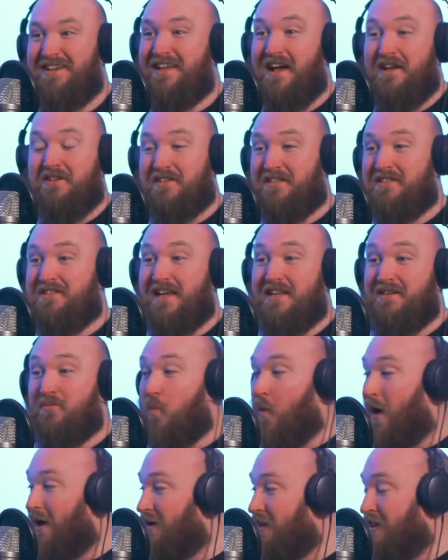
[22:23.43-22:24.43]
I just
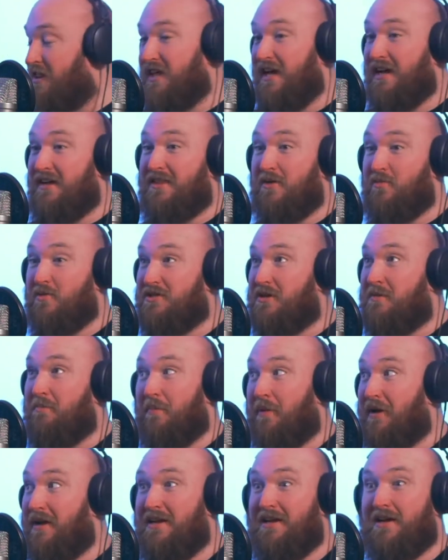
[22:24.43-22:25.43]
said one thing that was
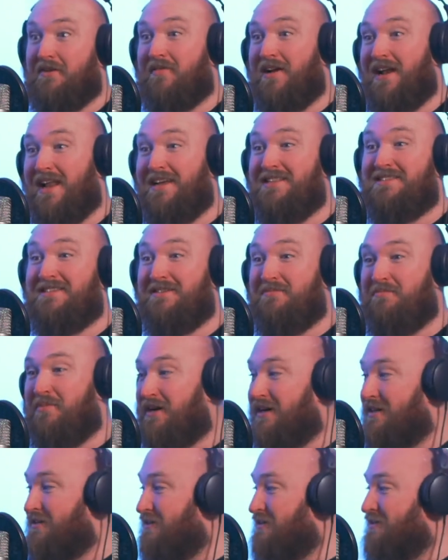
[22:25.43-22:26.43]
completely unrelated
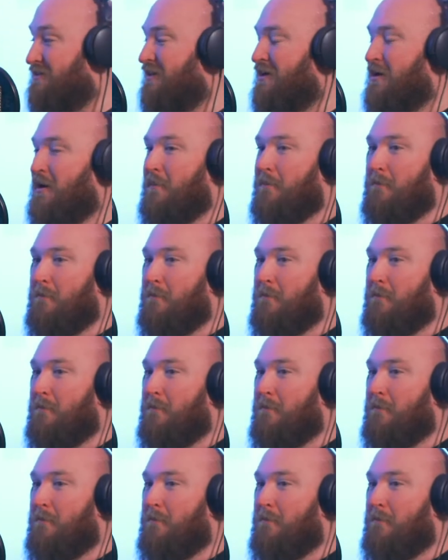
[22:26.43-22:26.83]
but it just